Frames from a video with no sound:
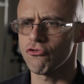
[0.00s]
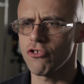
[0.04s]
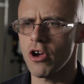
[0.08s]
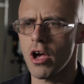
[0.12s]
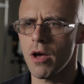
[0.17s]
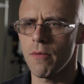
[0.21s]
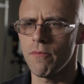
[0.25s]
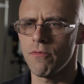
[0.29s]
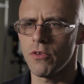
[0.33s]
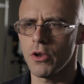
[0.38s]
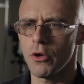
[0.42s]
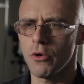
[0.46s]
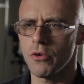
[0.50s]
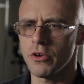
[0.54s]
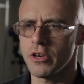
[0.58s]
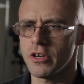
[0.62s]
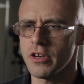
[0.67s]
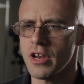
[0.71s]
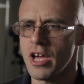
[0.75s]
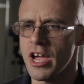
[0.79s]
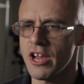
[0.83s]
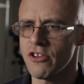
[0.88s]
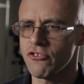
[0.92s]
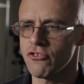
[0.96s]
job flow in
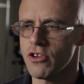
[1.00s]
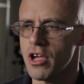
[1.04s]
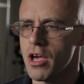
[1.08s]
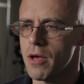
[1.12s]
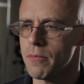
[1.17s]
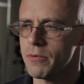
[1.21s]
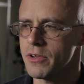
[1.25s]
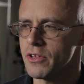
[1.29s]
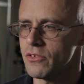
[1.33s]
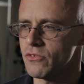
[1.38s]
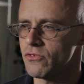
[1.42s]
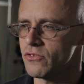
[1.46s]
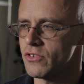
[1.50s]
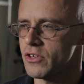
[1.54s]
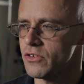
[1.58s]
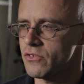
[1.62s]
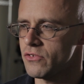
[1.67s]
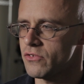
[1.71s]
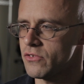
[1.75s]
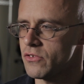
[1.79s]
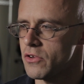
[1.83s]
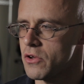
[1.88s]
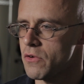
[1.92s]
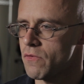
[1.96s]
the die shop
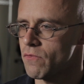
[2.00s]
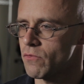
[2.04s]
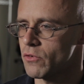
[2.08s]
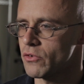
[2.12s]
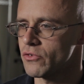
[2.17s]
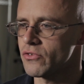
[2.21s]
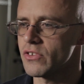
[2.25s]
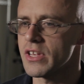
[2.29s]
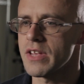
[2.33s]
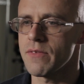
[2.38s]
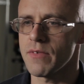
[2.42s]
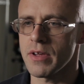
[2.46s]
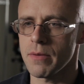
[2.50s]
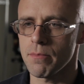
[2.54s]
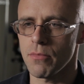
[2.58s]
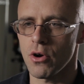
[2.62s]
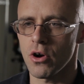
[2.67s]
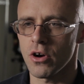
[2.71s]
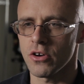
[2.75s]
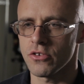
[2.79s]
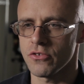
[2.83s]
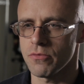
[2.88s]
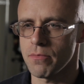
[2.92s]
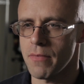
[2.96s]
consists of receiving
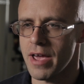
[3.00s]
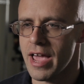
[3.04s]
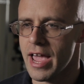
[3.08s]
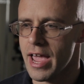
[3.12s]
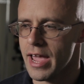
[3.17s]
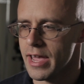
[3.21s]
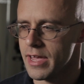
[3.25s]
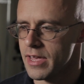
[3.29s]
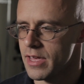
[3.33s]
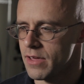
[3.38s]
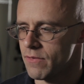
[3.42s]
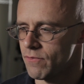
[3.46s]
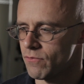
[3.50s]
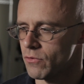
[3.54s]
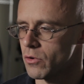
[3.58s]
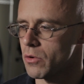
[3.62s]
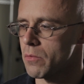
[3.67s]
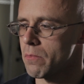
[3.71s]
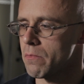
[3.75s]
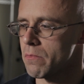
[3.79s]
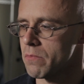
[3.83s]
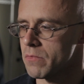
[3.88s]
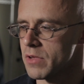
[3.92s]
parts back from